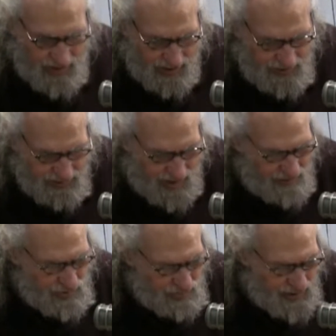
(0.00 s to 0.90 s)
and you
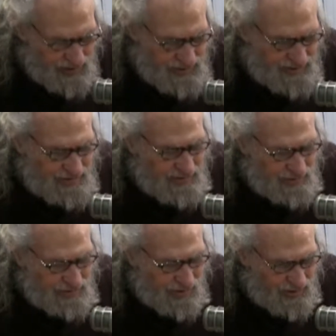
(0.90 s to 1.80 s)
have your plates
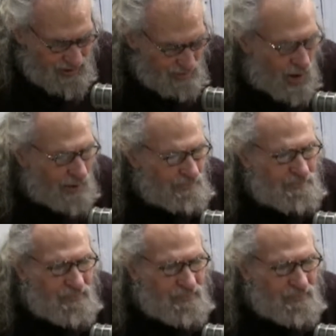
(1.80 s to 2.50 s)
because you've got to get them on.